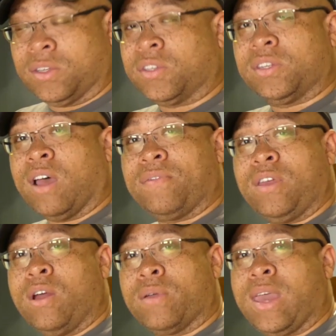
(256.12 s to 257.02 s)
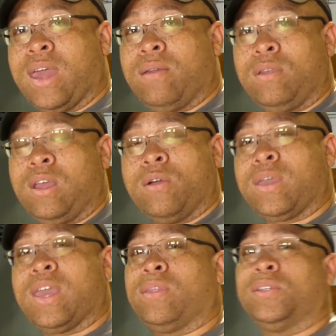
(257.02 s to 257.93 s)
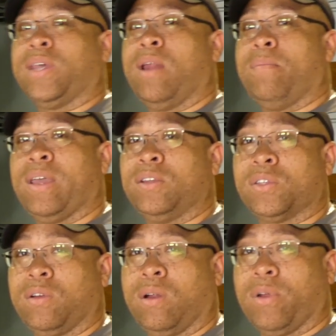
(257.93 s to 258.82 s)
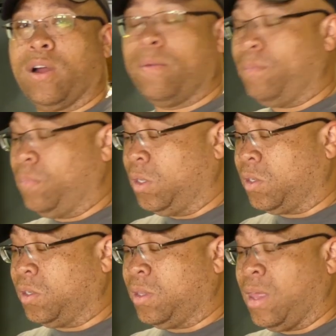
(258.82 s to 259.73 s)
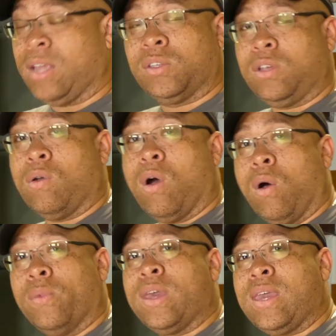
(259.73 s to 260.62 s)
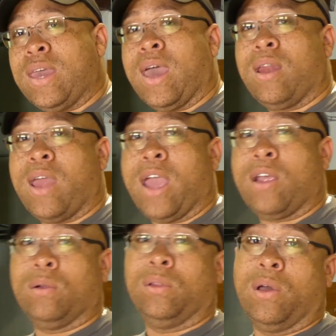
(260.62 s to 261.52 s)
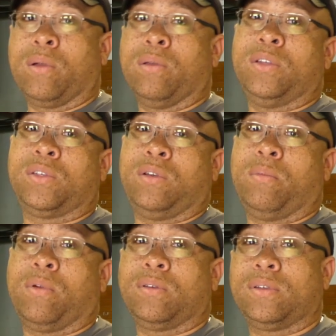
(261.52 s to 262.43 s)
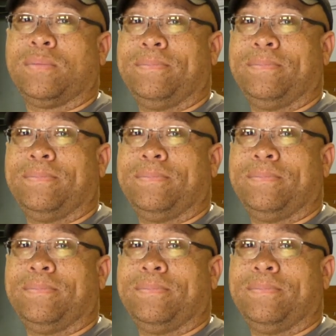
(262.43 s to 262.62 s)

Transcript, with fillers: is stuff you don't get. You don't get this at a big distributor. This is things you only get at your local distributors.